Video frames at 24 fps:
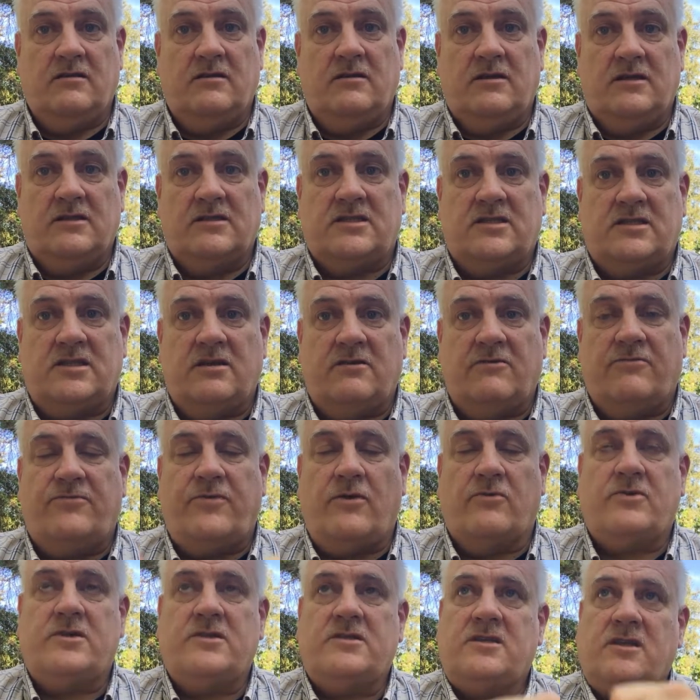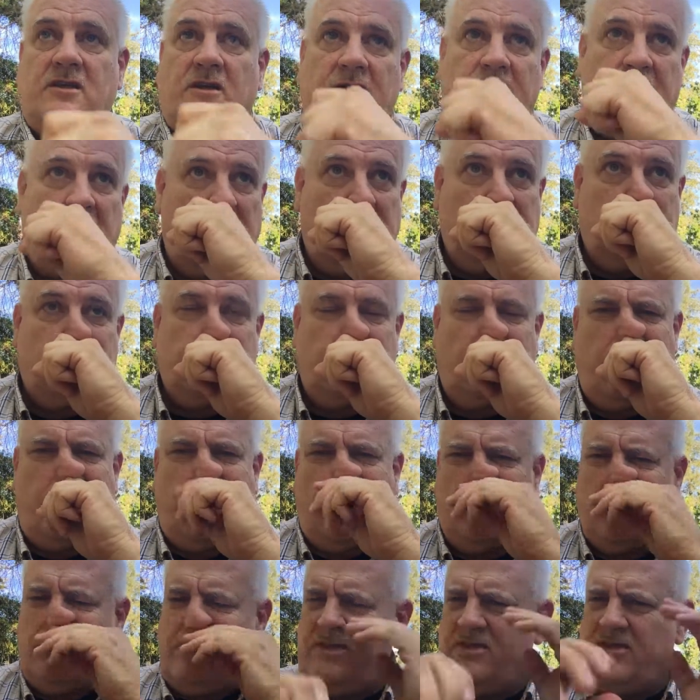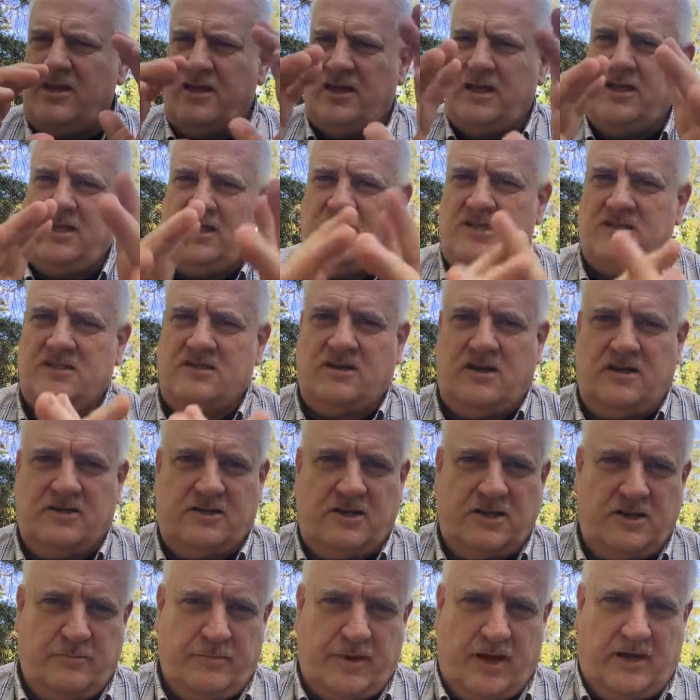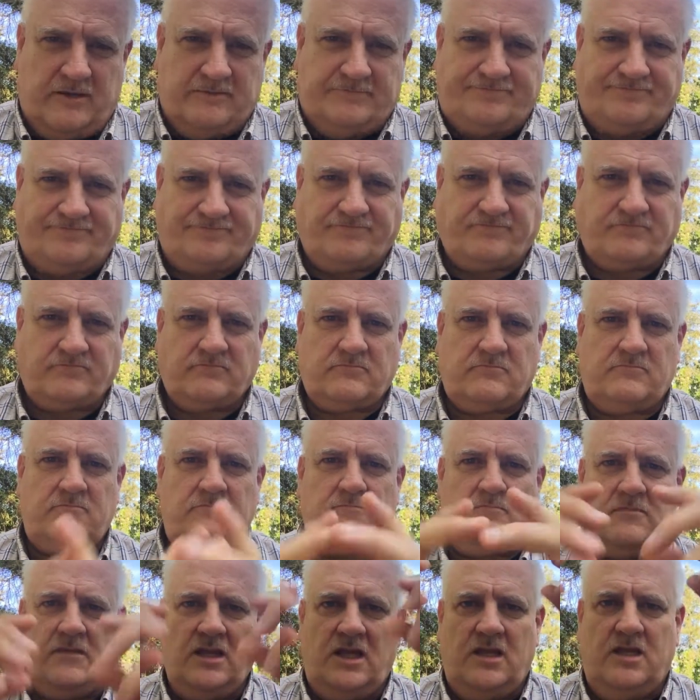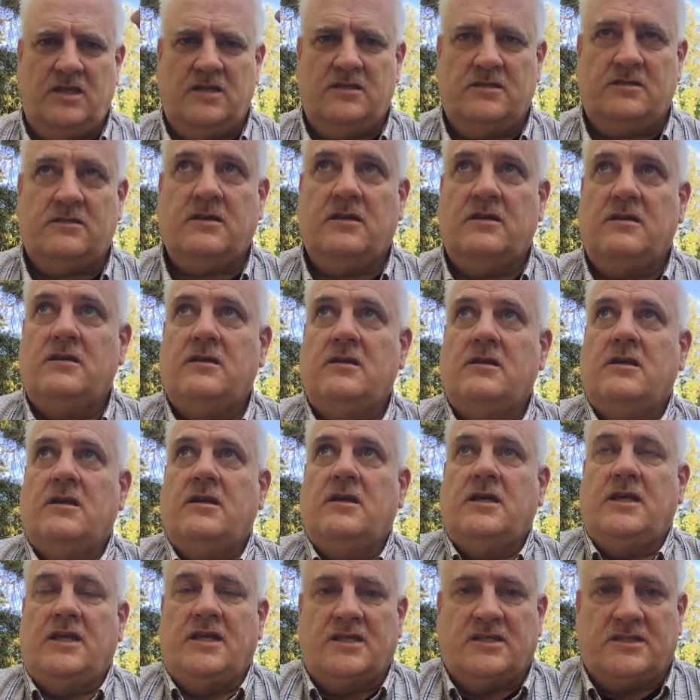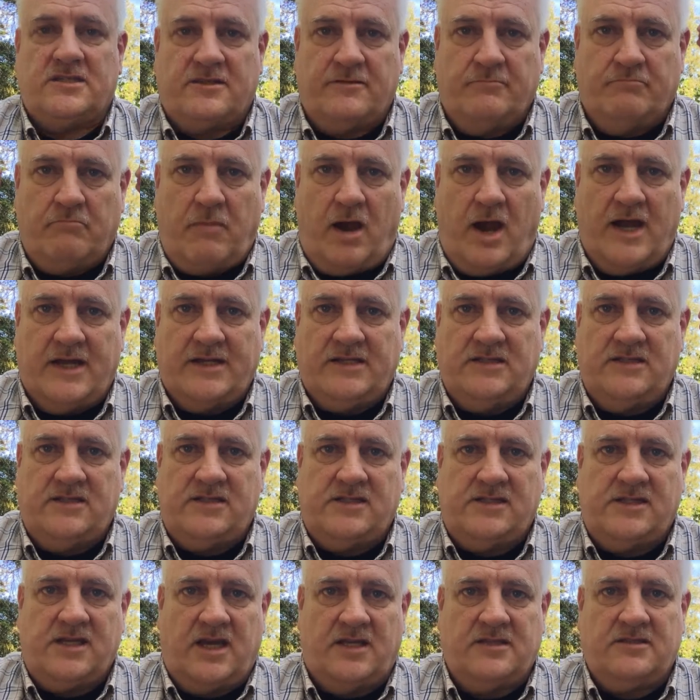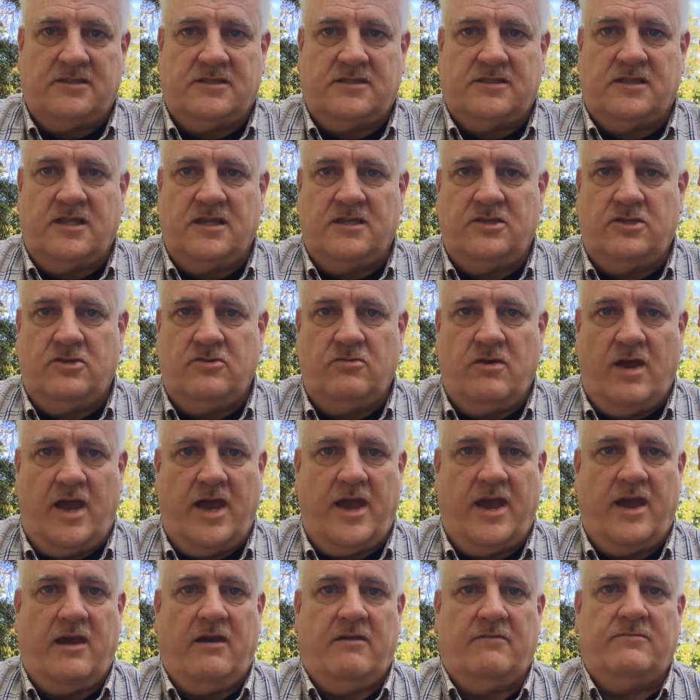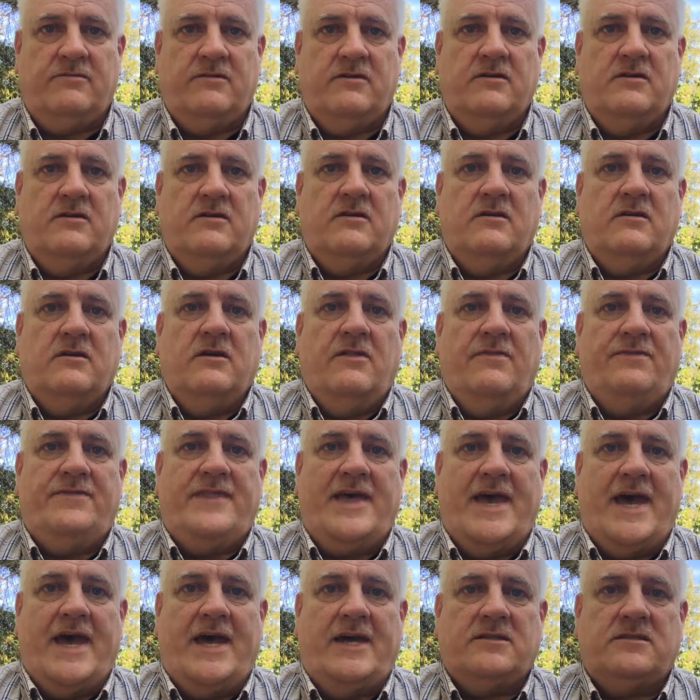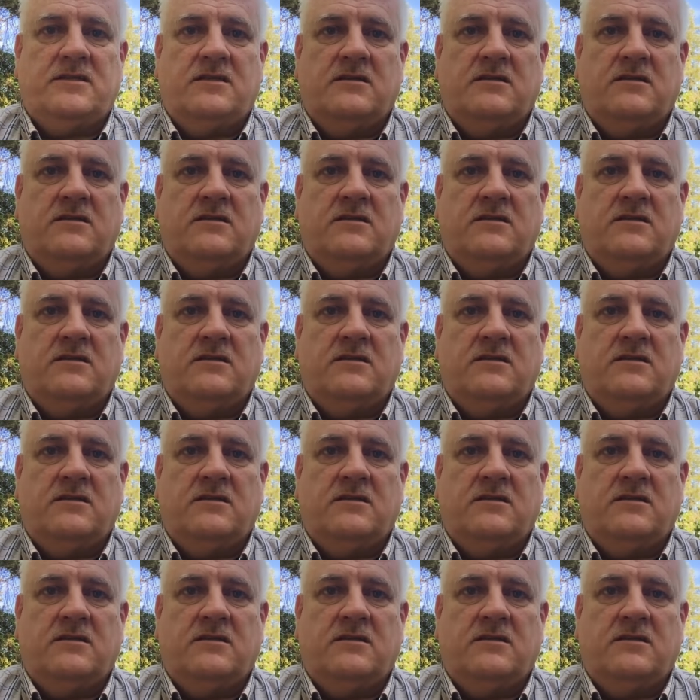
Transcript: Instead of focusing on those, everything he's talking about is the mindsets that you have that